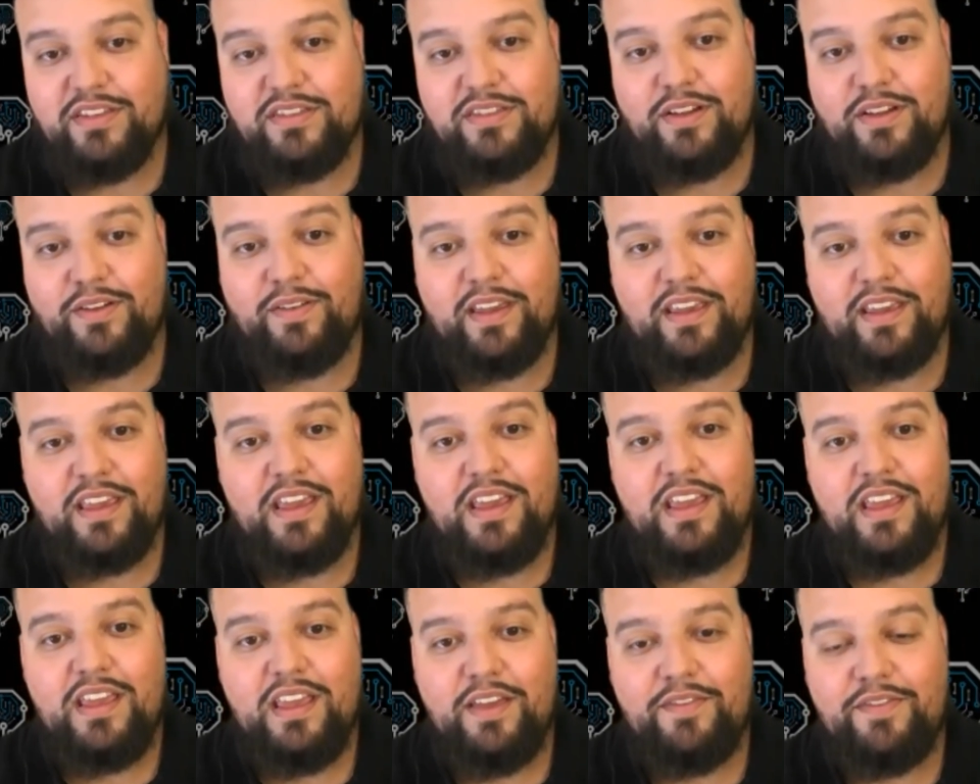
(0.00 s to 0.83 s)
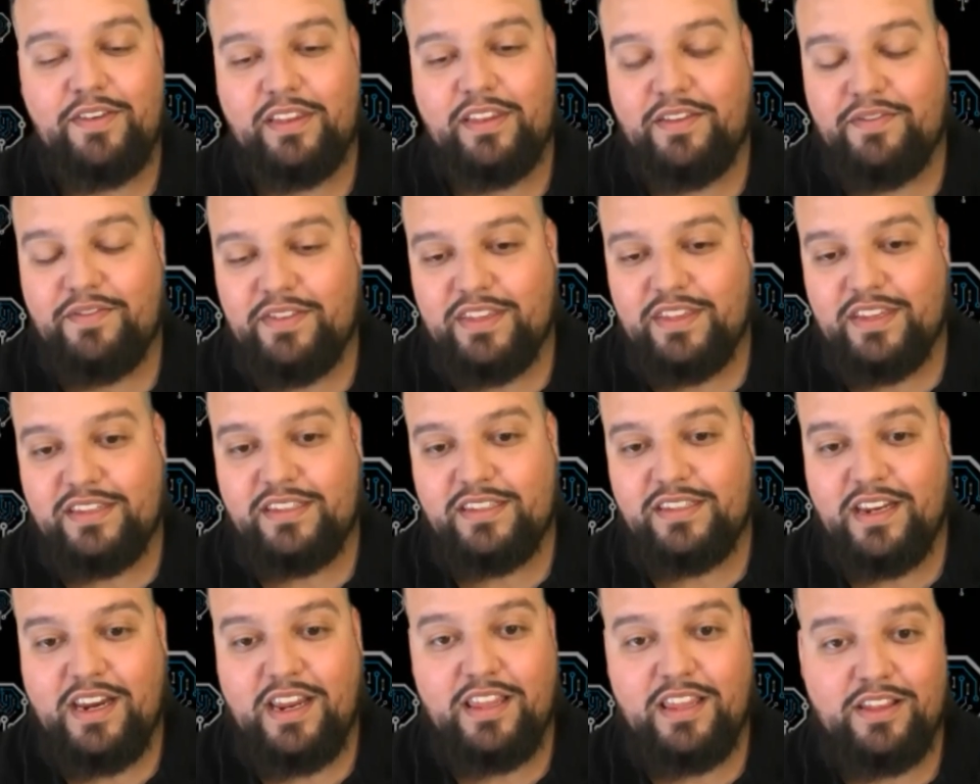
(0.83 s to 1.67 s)
So like if you live in the
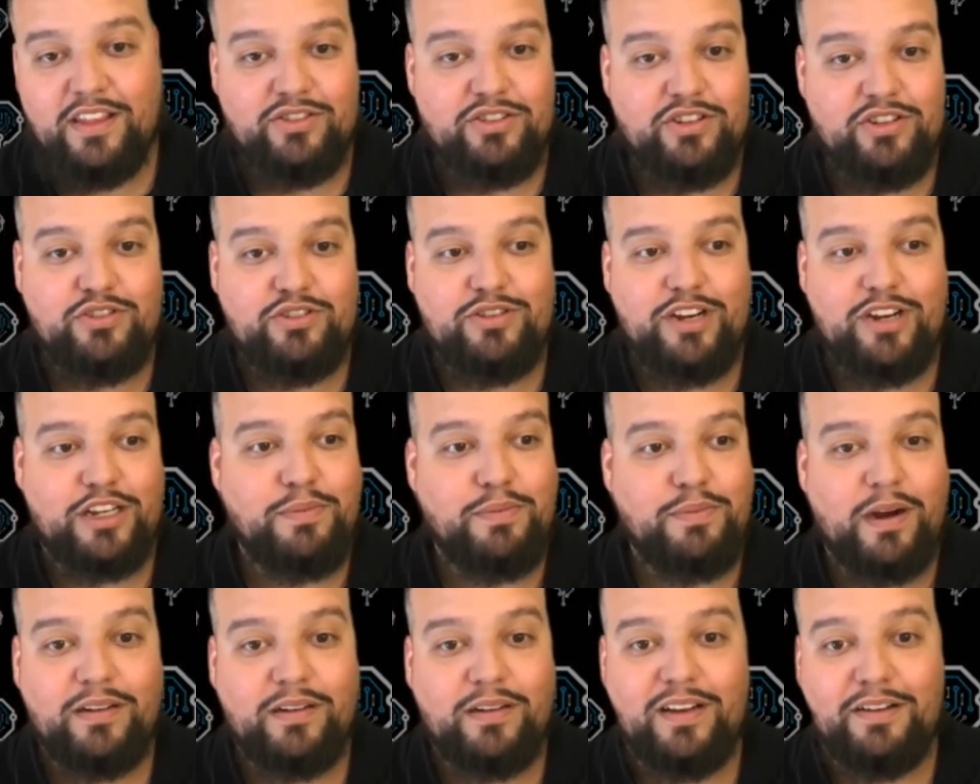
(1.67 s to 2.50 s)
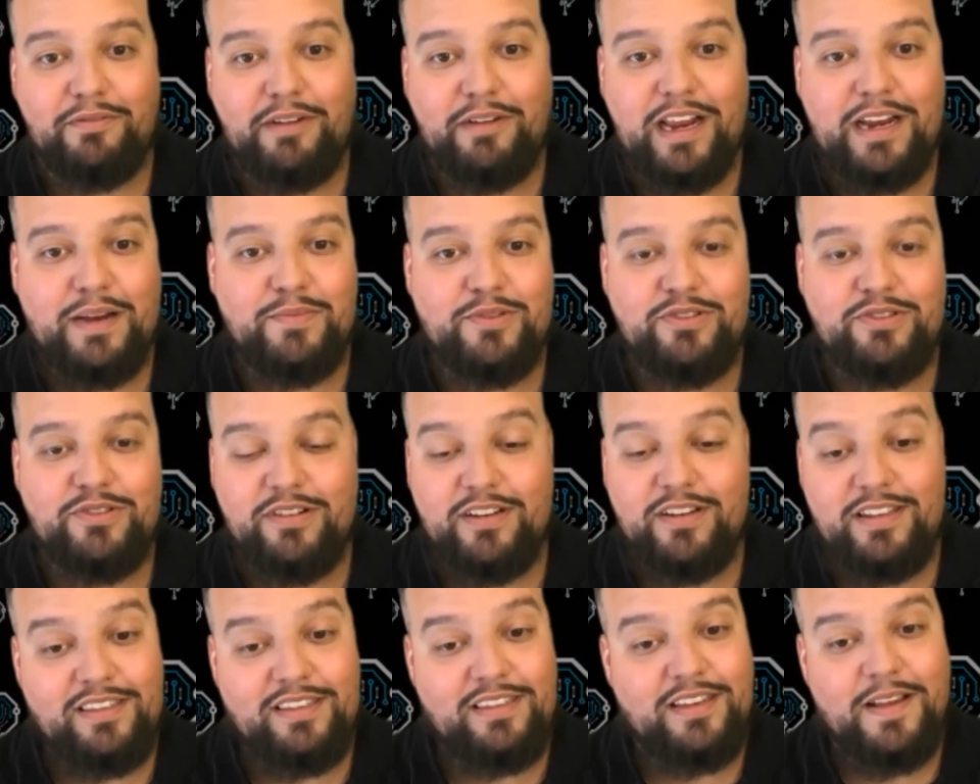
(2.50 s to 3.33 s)
city and there's just trucks parked on random
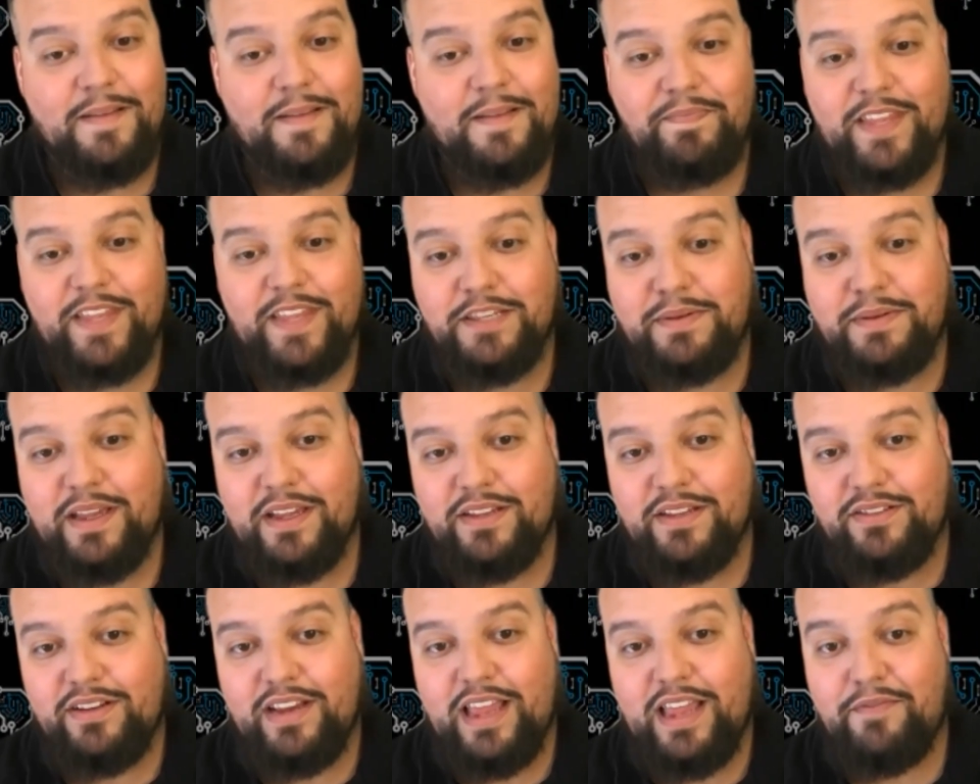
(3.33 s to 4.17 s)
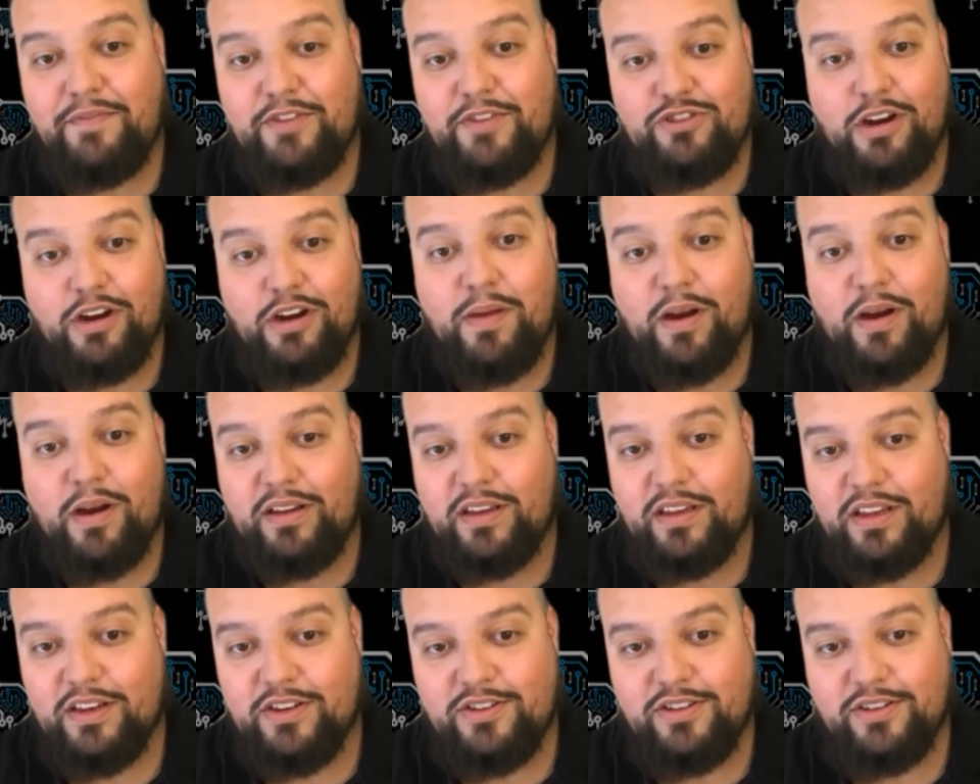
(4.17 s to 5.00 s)
streets, it's because they have a truck
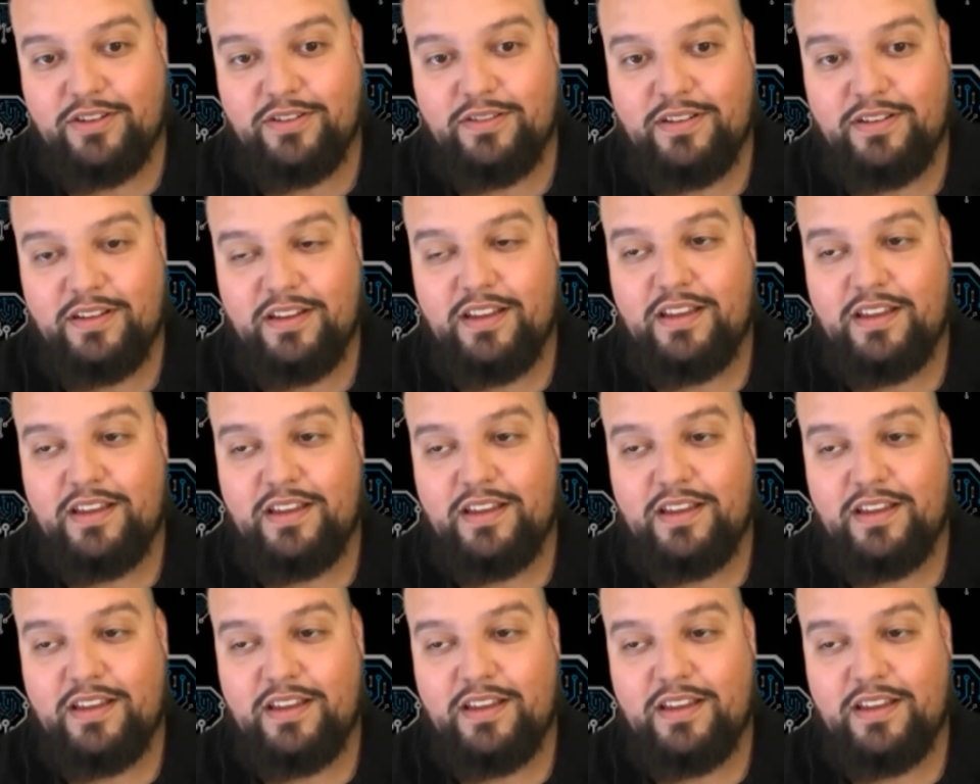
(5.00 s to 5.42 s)
parking issue.